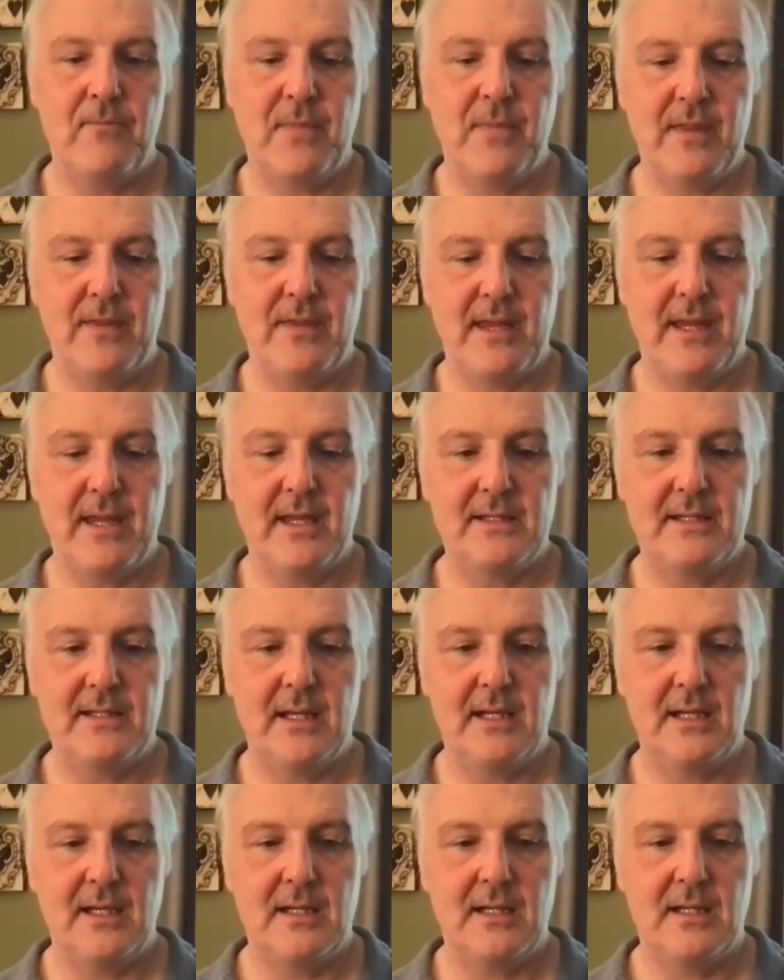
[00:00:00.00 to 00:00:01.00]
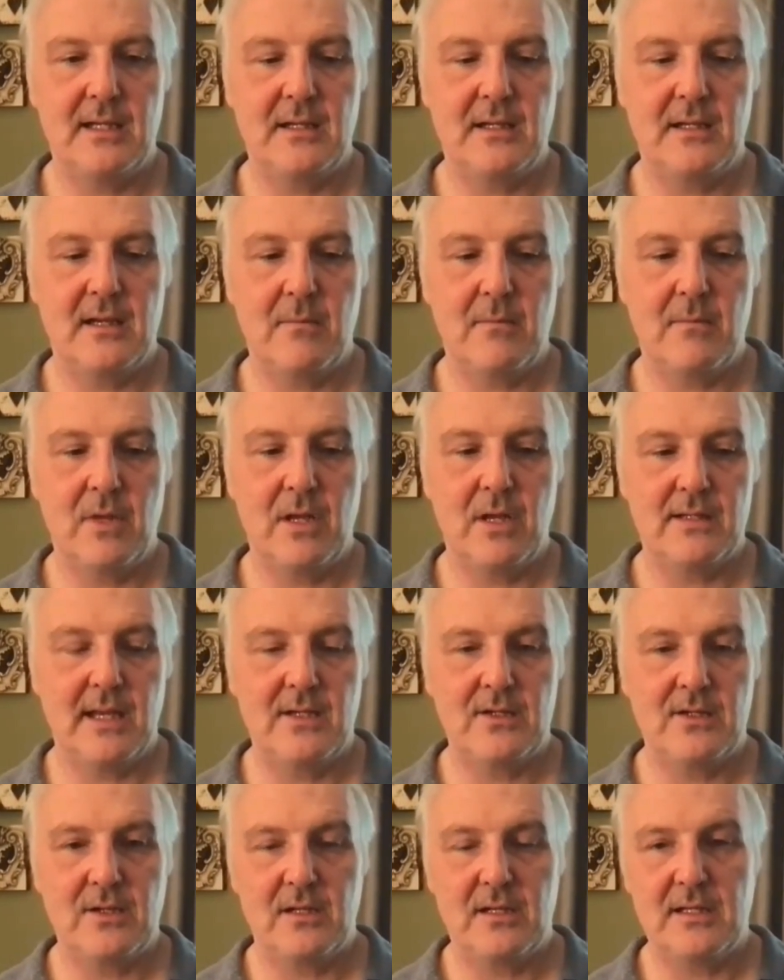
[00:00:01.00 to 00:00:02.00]
they had done in Los
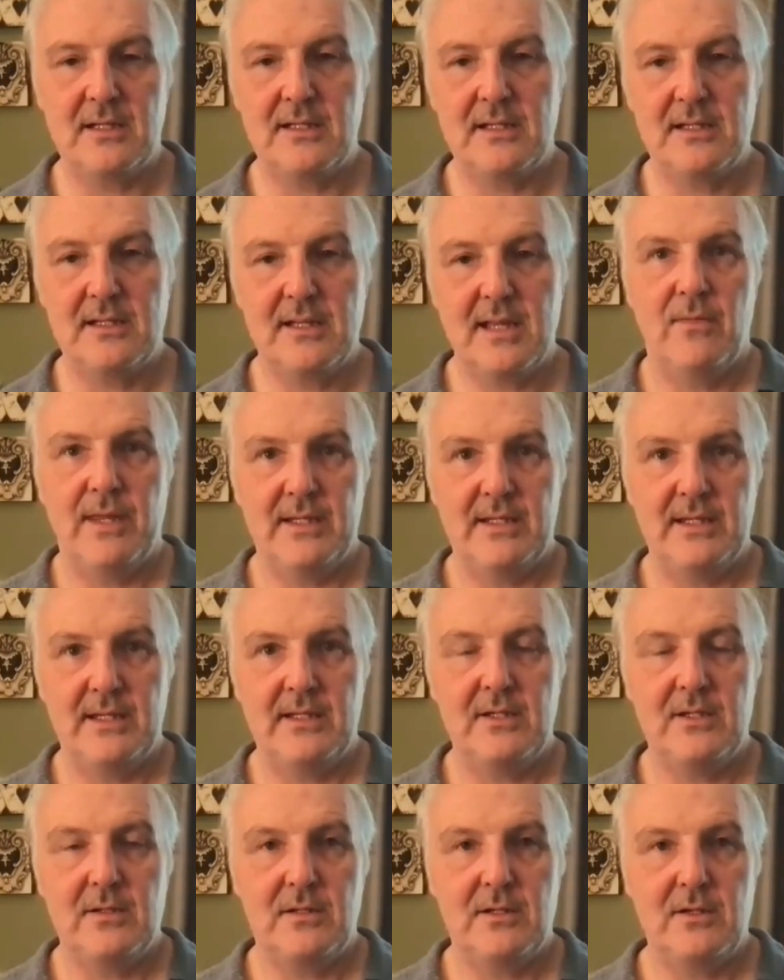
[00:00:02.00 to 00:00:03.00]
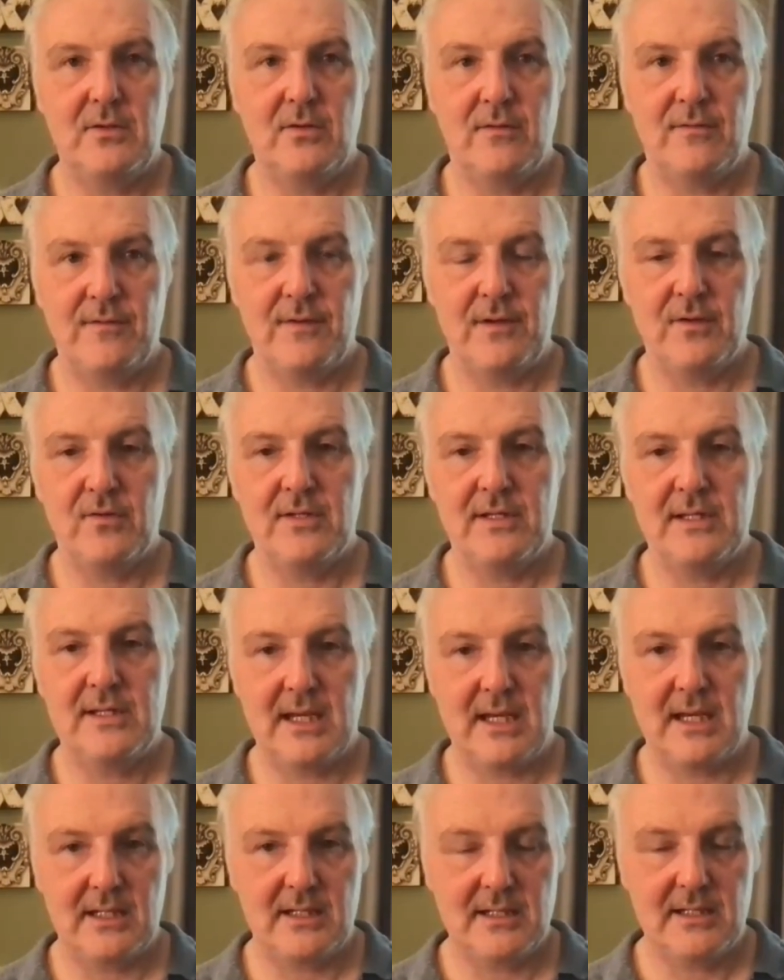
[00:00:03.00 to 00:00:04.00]
Angeles is they did do a few
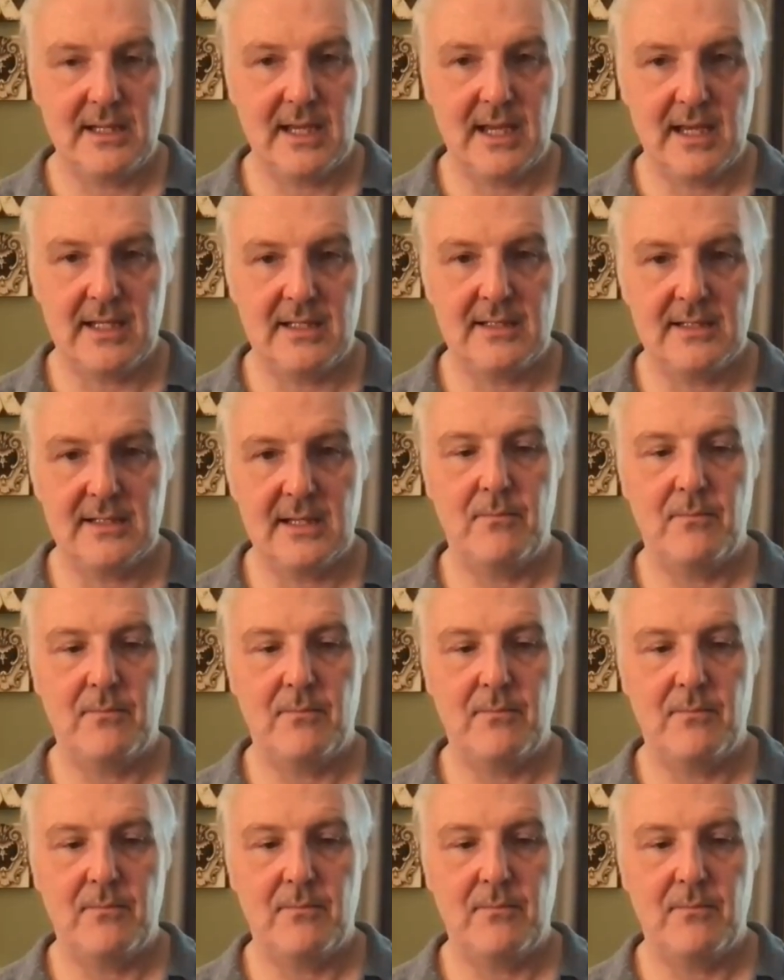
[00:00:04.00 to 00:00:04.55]
stage sets,